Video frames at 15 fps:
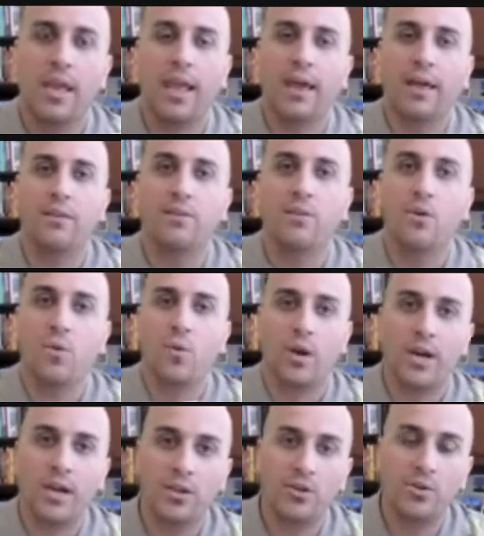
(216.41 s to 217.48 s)
And
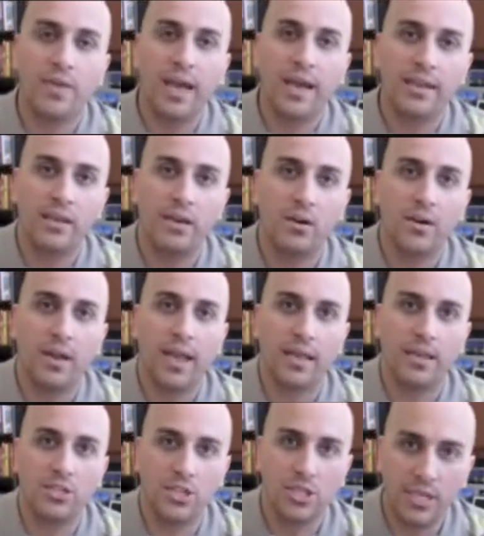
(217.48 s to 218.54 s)
we're going to do that here
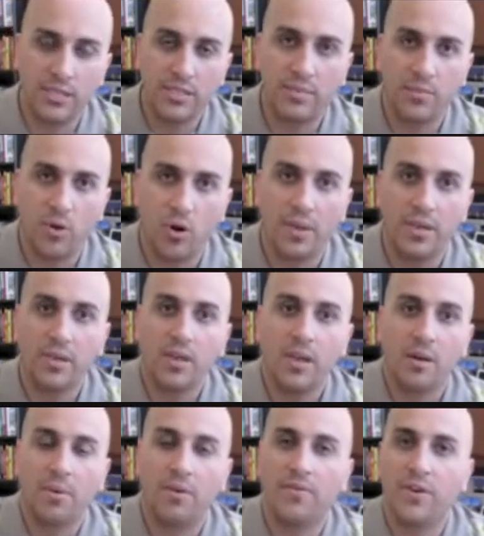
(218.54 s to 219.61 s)
in just a moment.
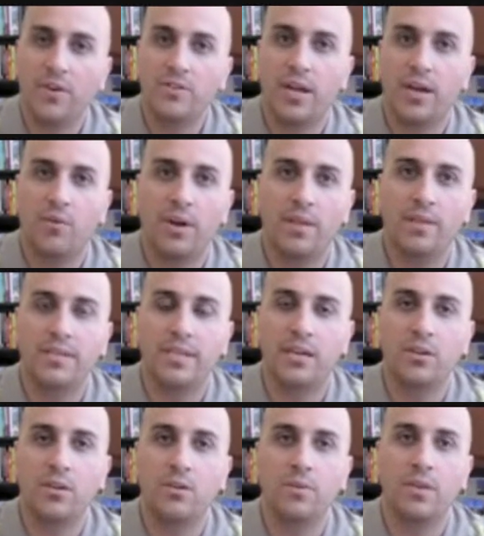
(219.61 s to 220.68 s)
But first, I wanted to
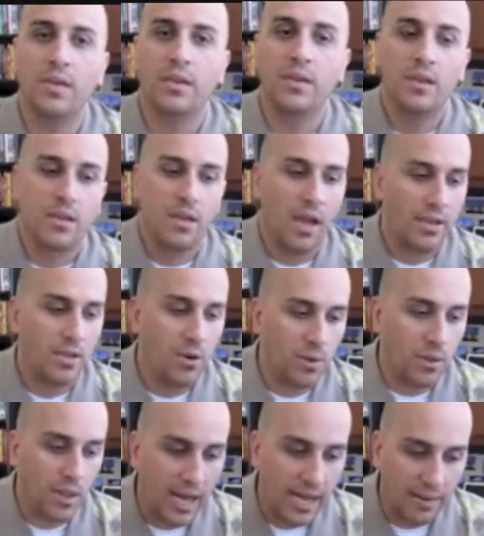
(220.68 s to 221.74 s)
tell you that I
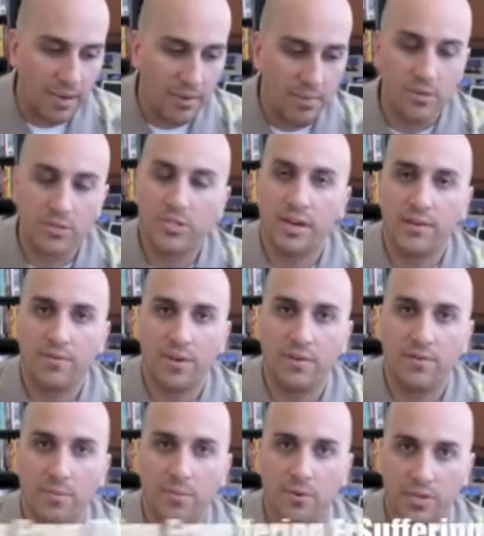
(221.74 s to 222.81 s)
know a lot of people are
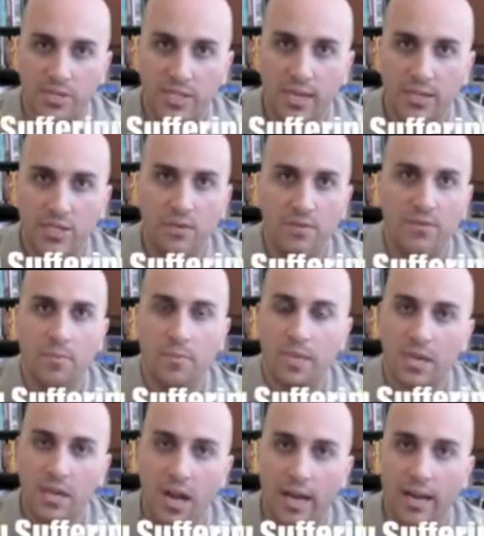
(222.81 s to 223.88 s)
suffering from the recession, from
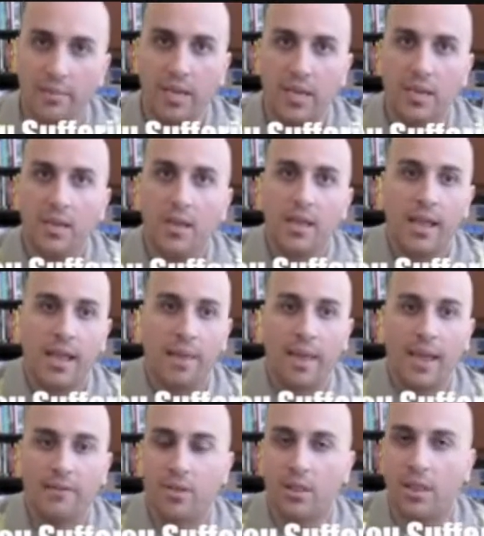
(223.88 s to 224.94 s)
the economy,
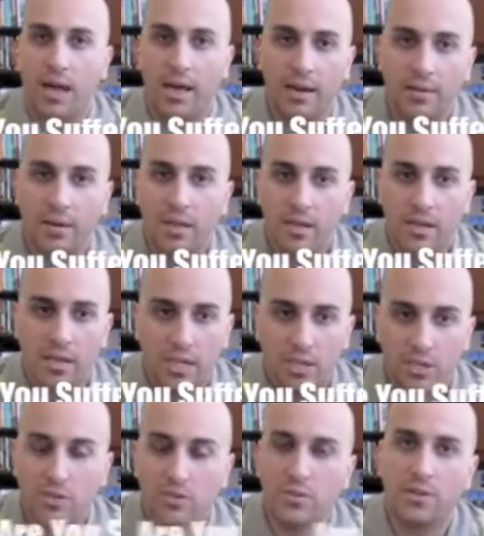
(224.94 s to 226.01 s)
and they have a lot of
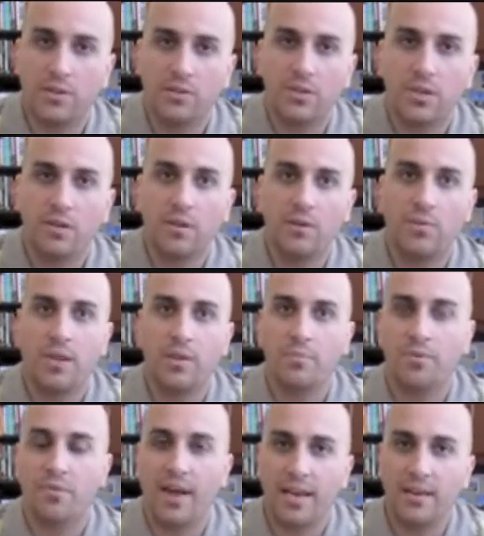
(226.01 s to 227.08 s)
issues that they're dealing
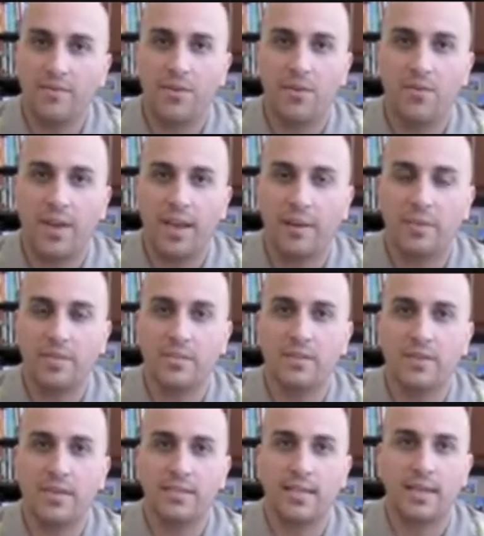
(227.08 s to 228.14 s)
with, providing for their families
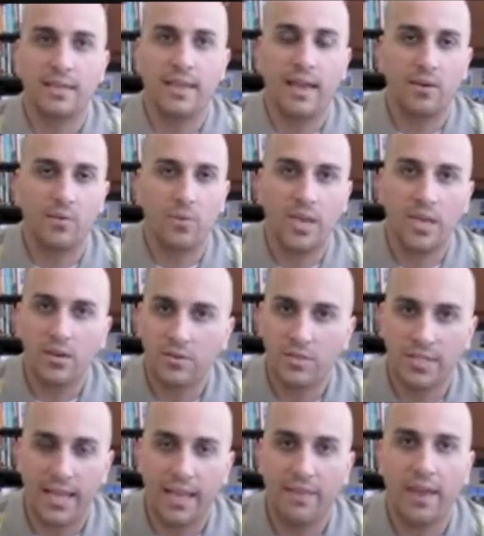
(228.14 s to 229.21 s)
and things like that. And we
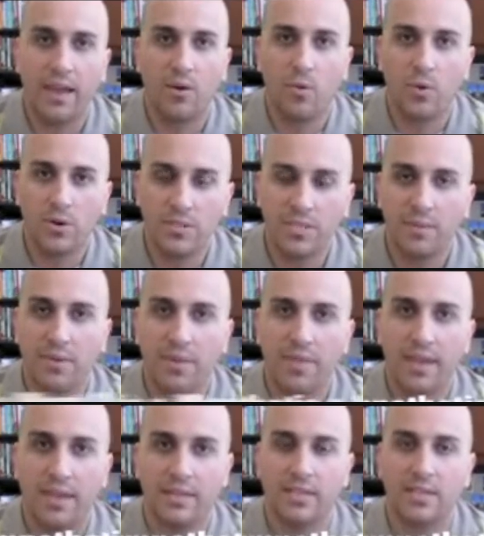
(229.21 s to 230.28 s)
understand that. We're
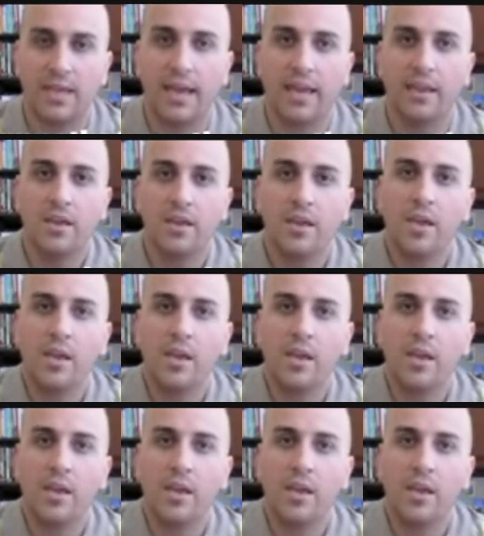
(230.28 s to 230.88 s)
sympathetic to that.